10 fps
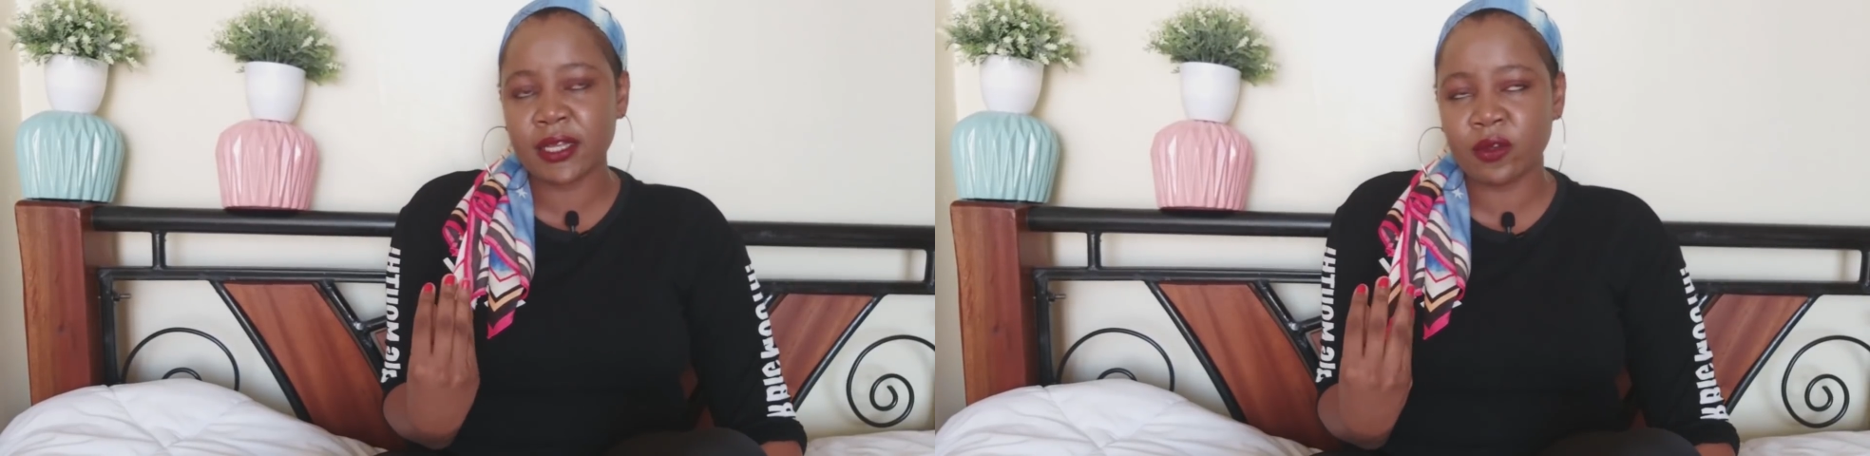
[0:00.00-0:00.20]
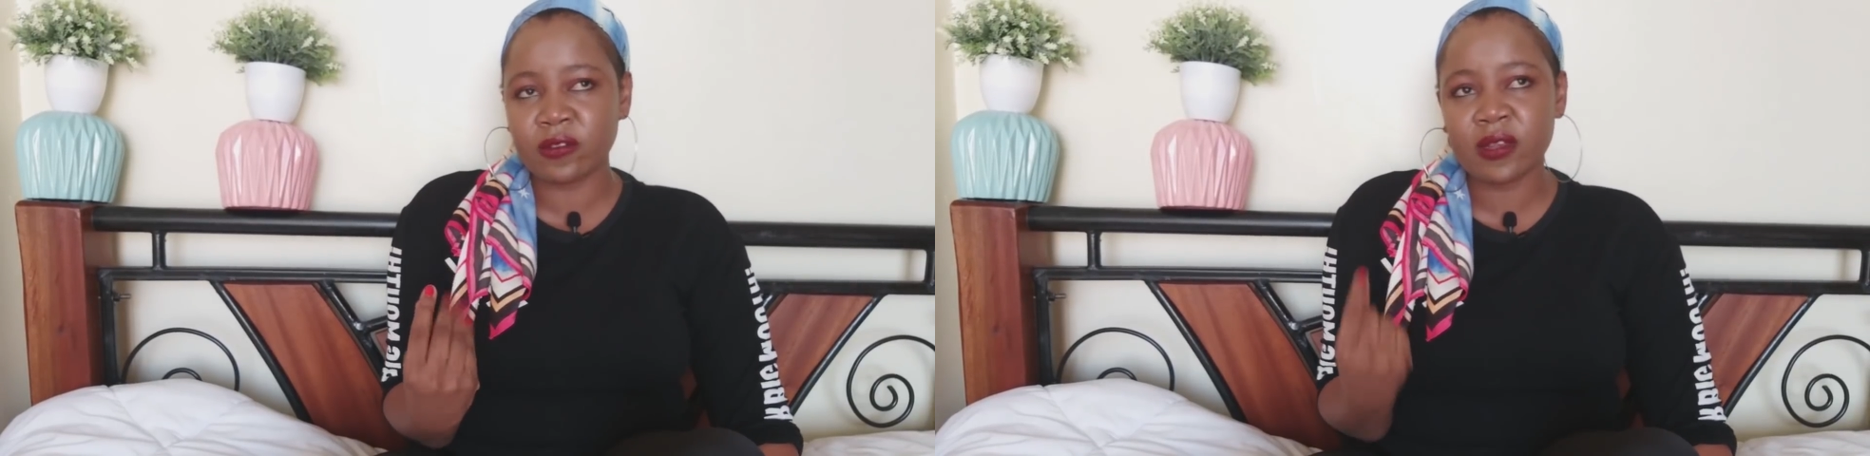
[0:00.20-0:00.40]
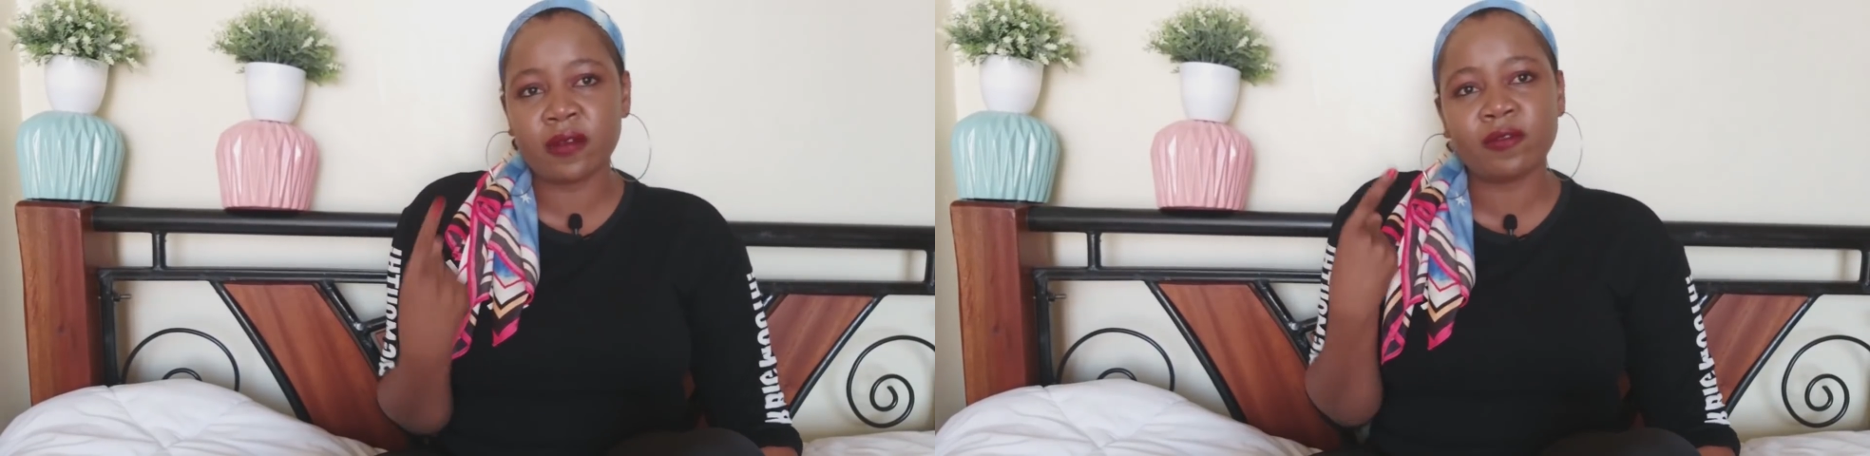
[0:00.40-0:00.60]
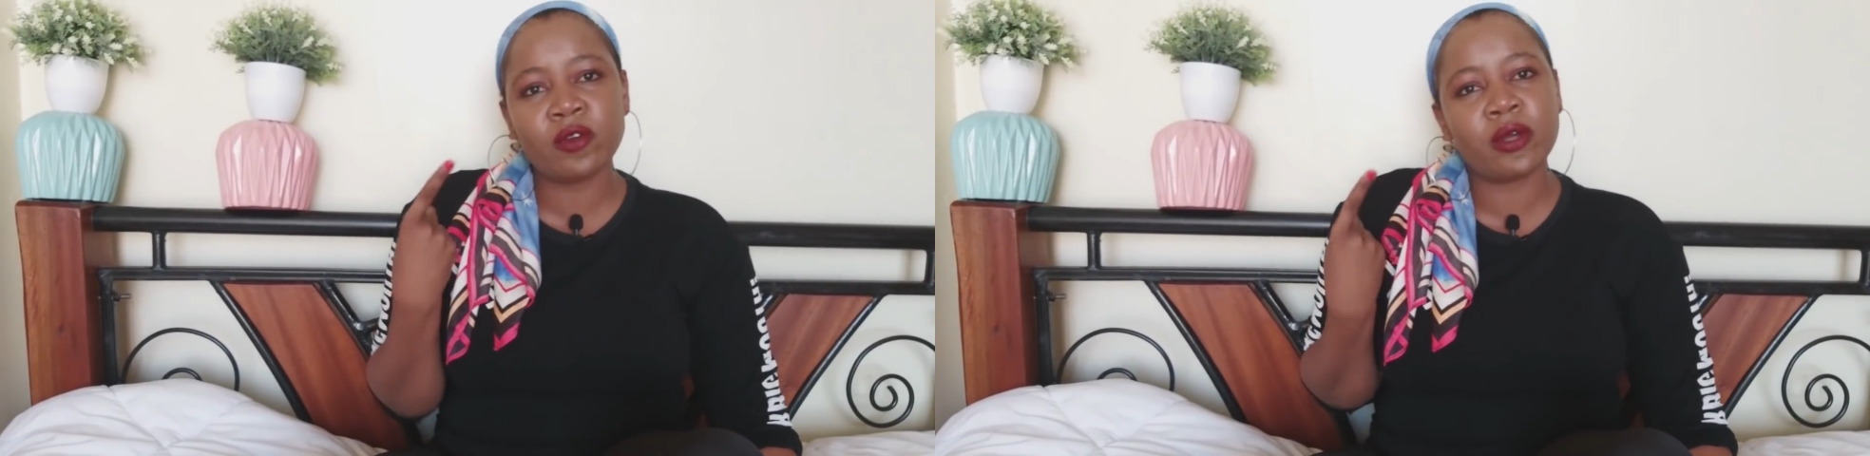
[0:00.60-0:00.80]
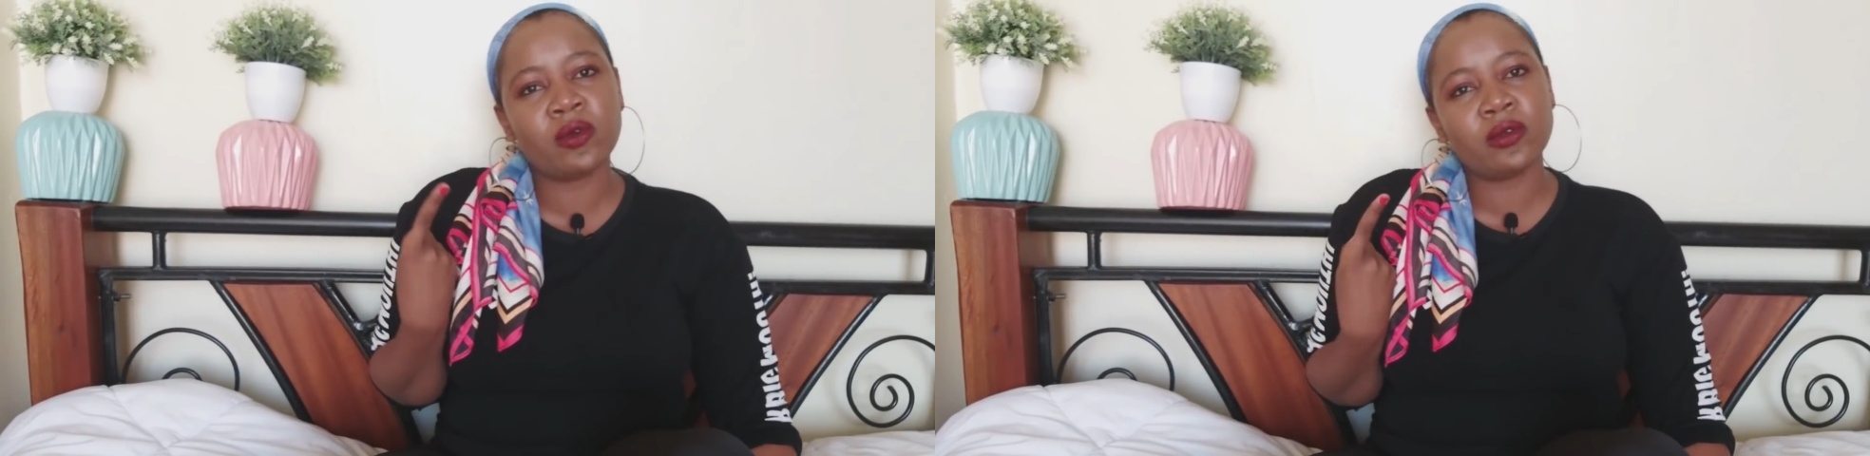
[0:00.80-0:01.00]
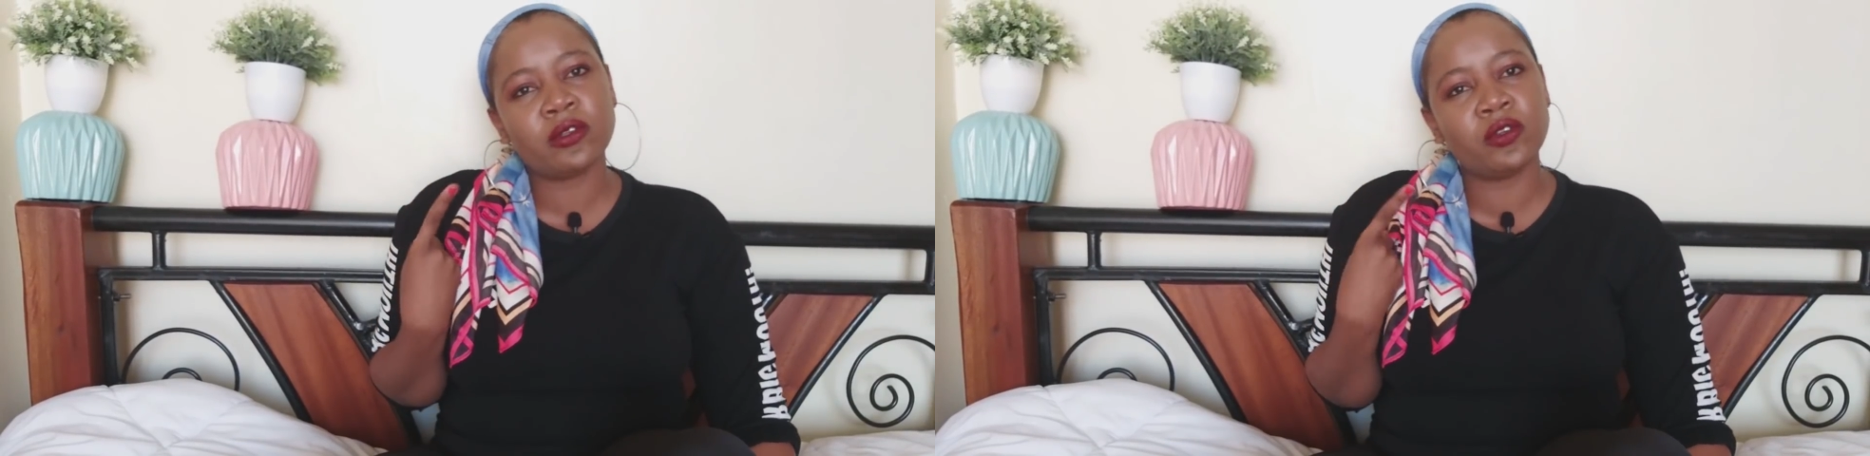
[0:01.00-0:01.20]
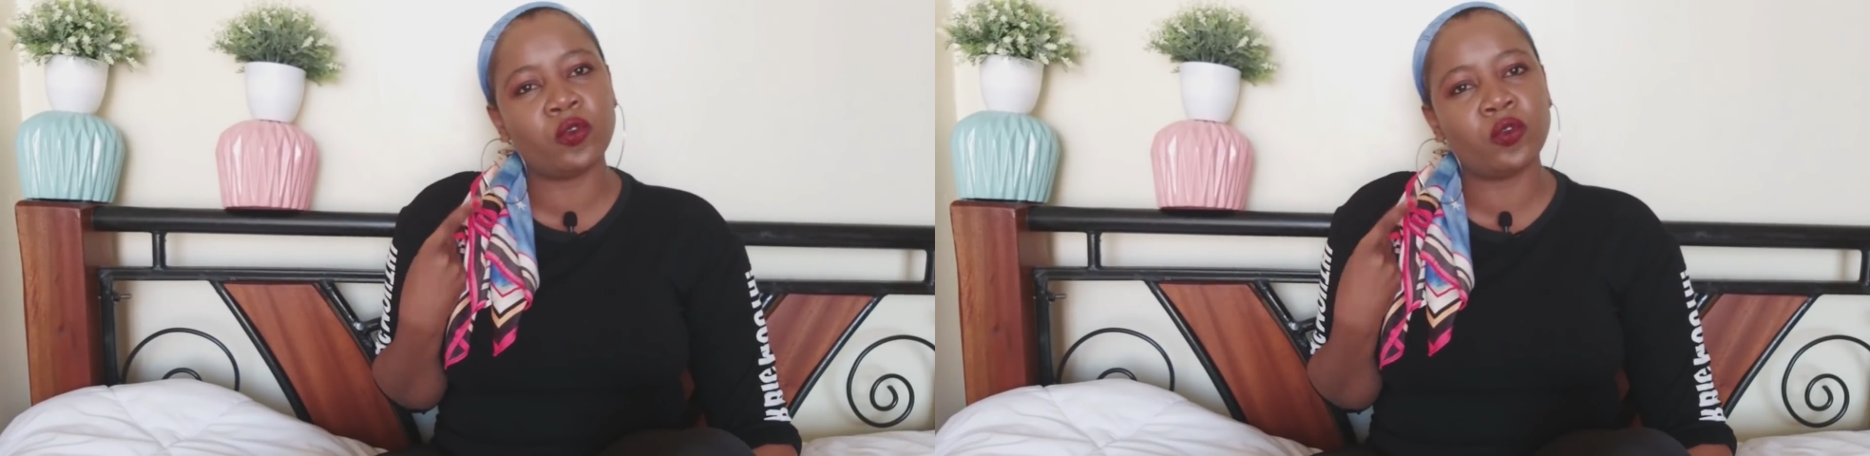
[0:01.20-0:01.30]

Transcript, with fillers: yourself you are not